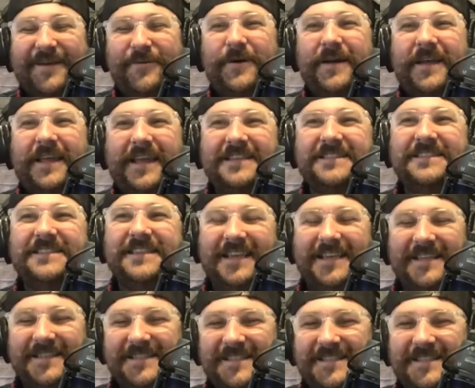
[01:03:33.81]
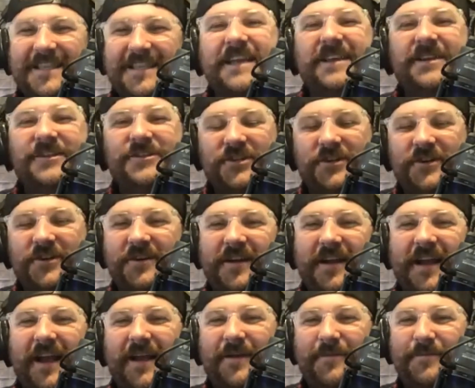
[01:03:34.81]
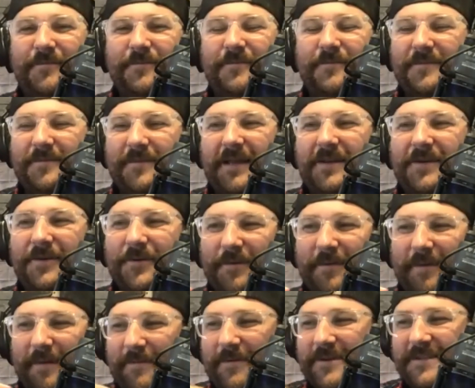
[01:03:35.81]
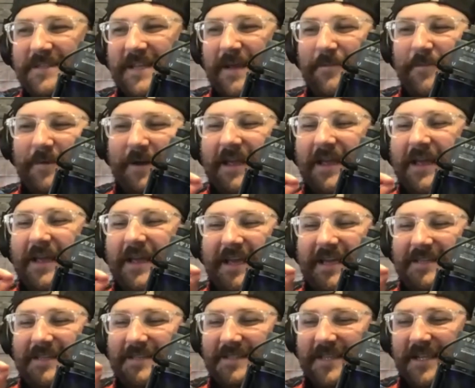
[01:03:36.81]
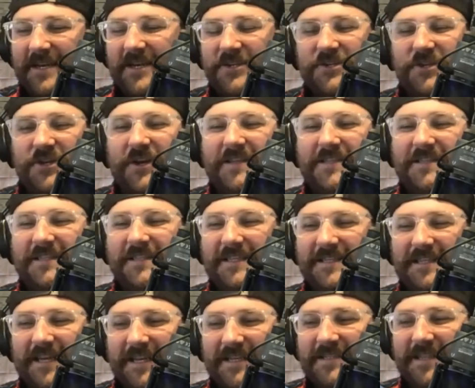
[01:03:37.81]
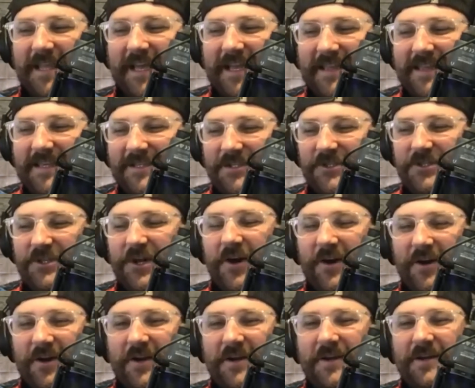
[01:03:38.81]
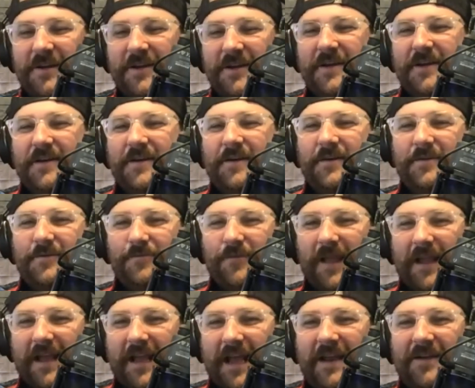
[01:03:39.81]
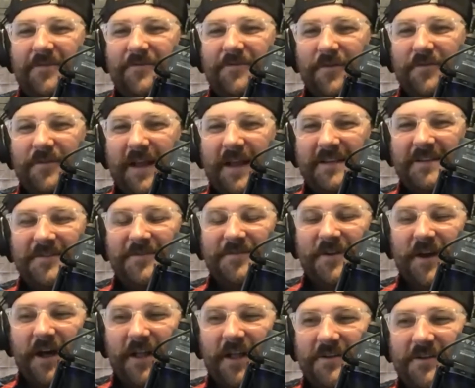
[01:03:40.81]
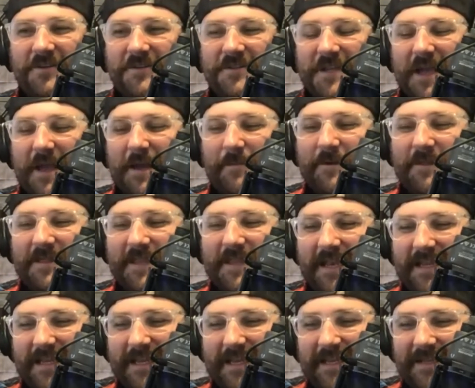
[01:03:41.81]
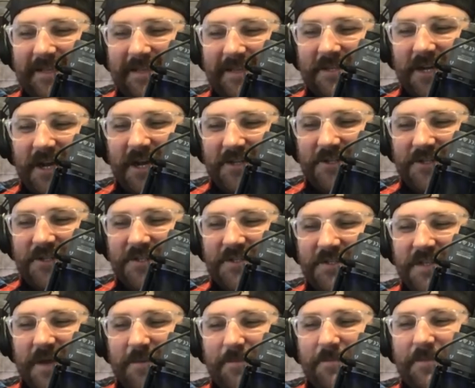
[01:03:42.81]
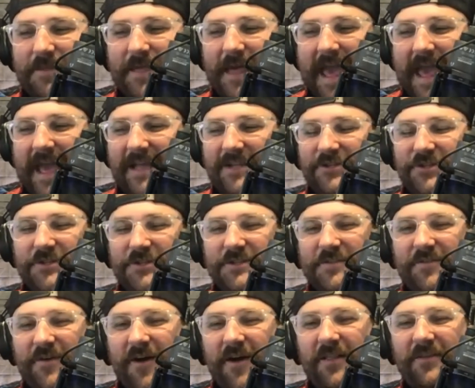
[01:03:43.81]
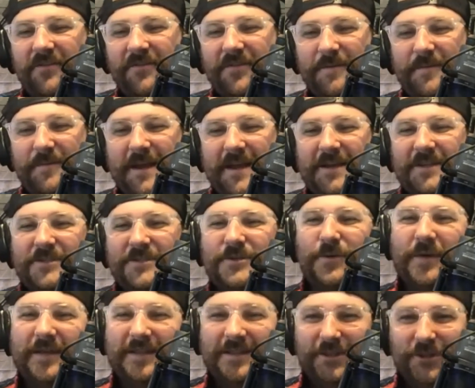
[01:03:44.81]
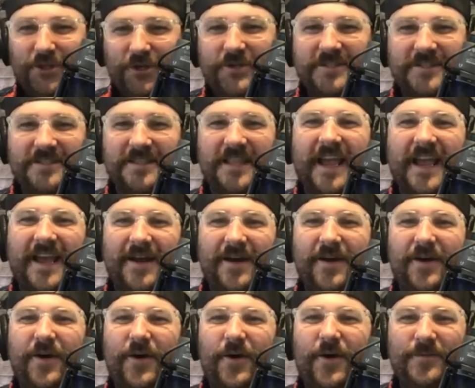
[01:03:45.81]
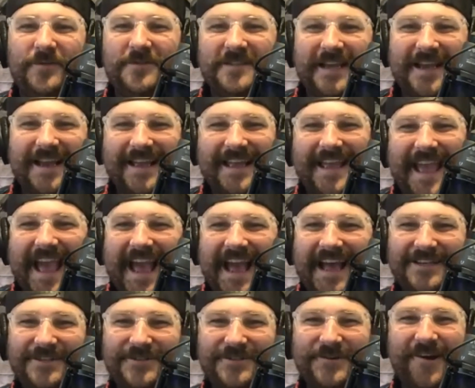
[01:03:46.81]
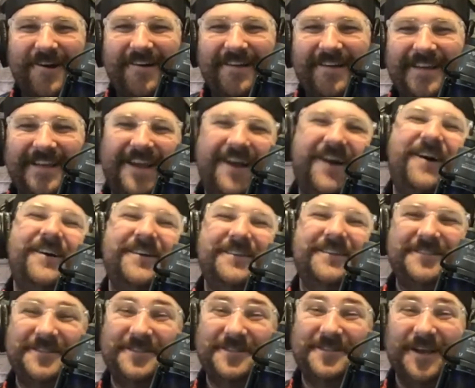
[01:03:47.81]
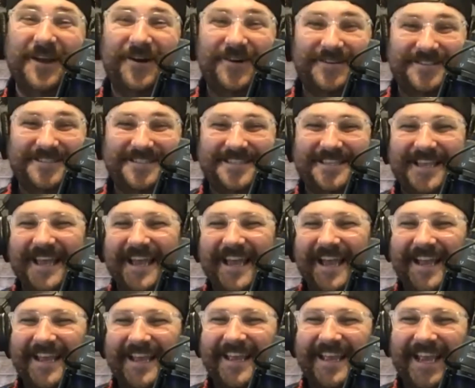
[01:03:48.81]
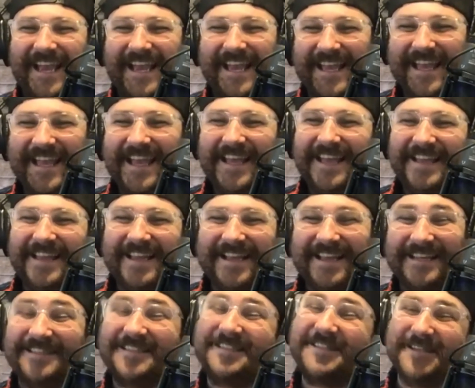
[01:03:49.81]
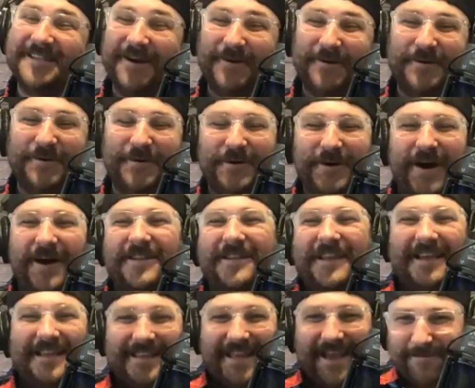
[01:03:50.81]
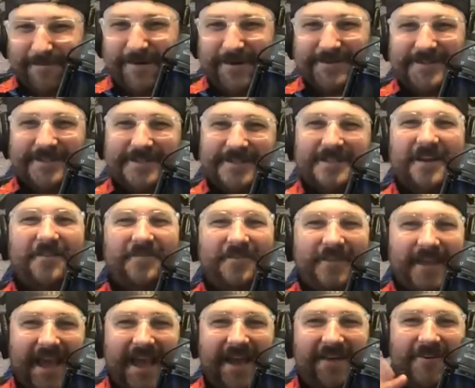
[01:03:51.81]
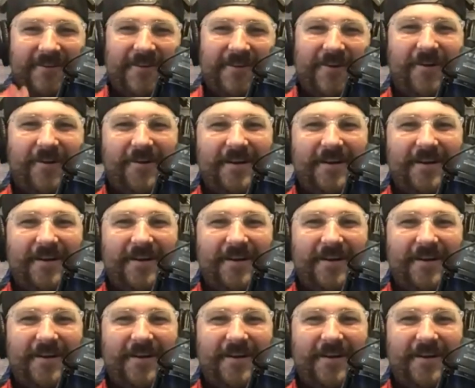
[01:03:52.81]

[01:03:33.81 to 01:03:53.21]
what his signature, I don't remember his name, but his signature is he does like these dark, like kind of reflective colors, but then he touches up the edges of all of them so it looks like a almost like a CAD drawing. Oh, it's so sick. Like it's so cool on like Lambos and stuff that have all the hard